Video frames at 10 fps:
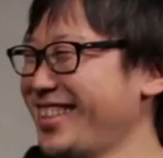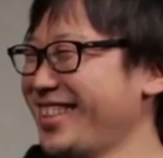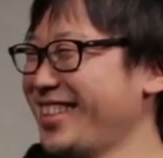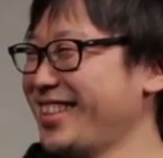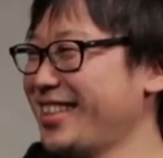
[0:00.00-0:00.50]

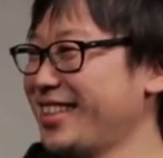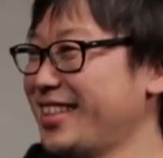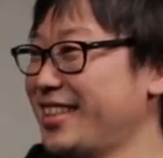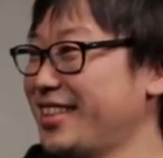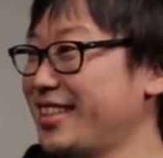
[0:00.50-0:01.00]

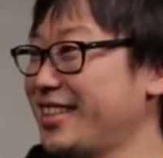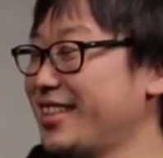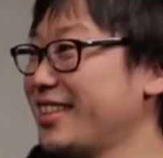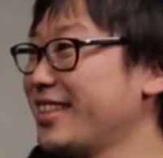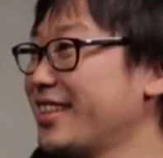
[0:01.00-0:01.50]

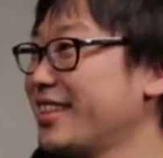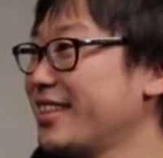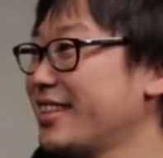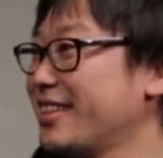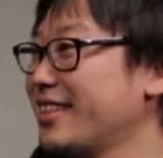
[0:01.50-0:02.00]

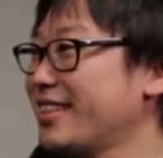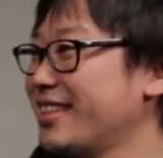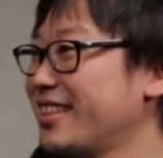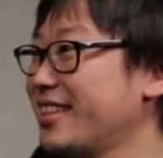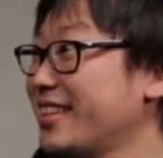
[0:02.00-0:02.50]

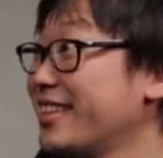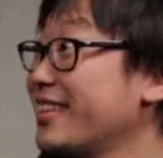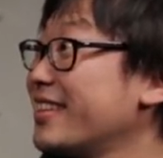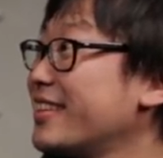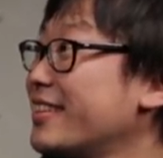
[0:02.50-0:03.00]

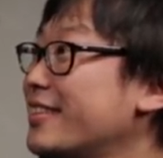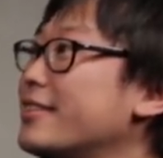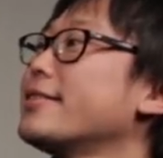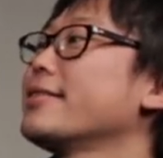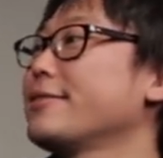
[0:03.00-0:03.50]

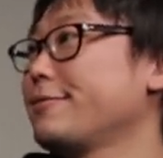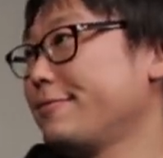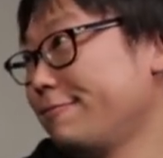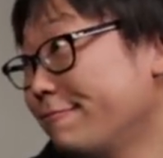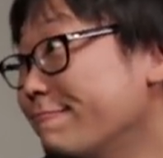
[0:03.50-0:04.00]

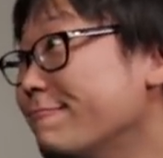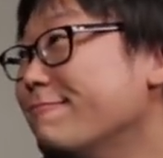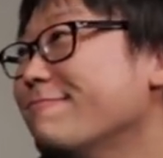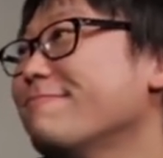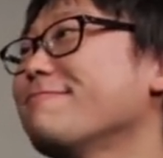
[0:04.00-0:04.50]

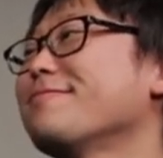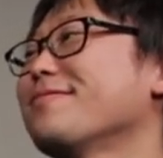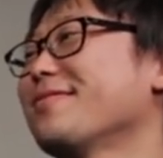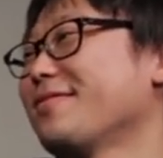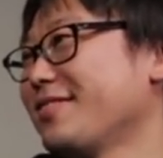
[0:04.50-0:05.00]

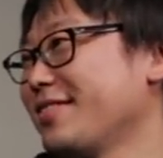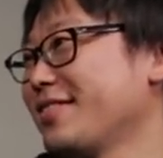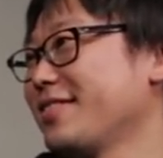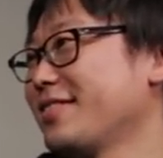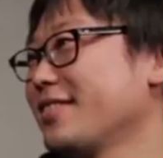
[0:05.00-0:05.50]

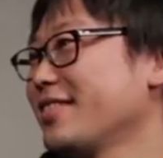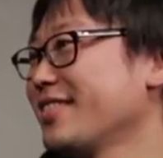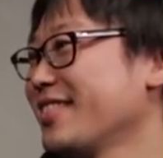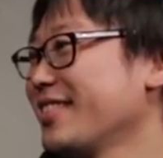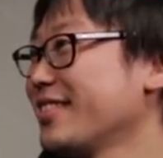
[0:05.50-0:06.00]

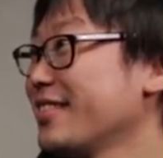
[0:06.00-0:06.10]
[no speech]